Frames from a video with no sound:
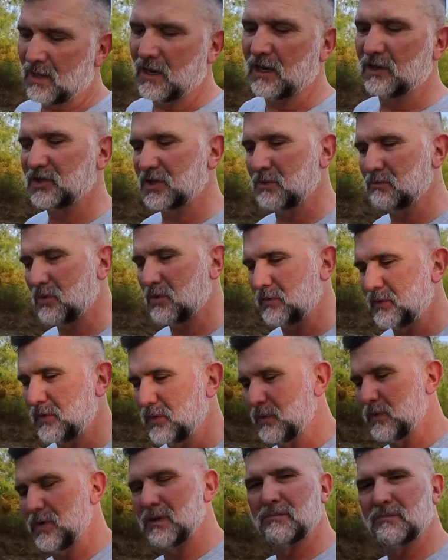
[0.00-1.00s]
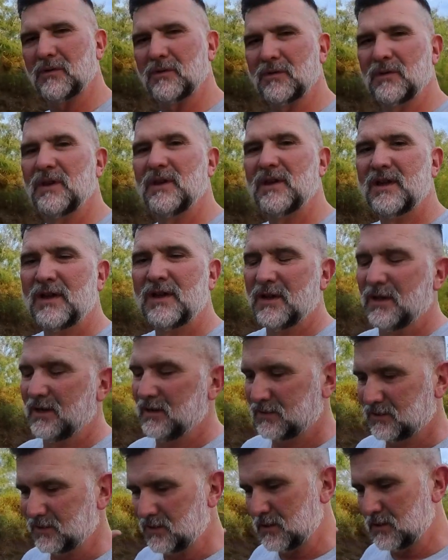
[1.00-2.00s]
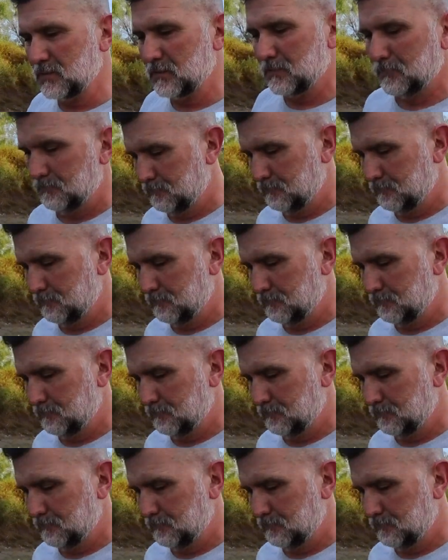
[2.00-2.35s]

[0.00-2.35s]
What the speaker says: I'll jump over to Rumble. So